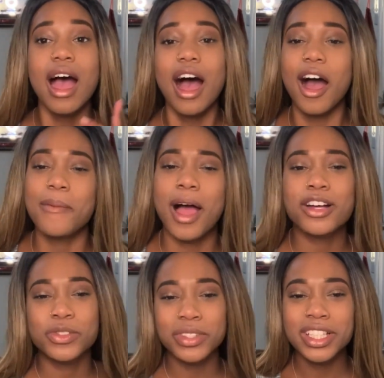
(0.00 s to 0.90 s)
Um, I
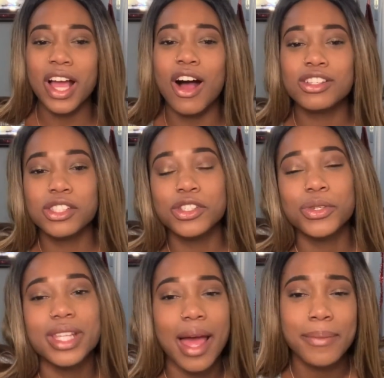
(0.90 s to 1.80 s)
was really also
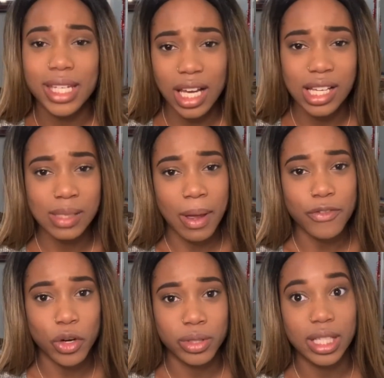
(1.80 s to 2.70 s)
doing that because my
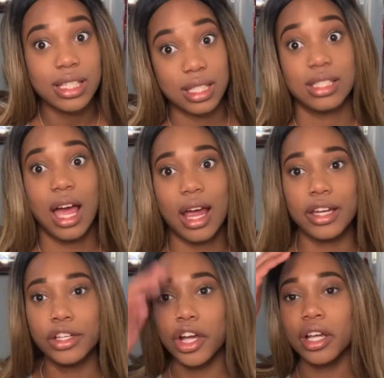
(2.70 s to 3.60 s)
phone is
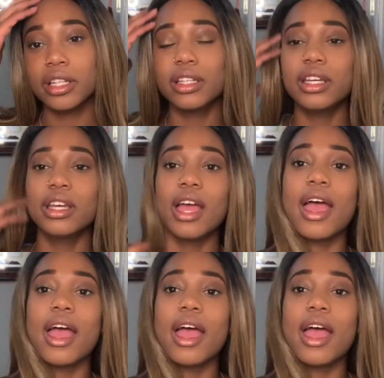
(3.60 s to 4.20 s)
dying currently.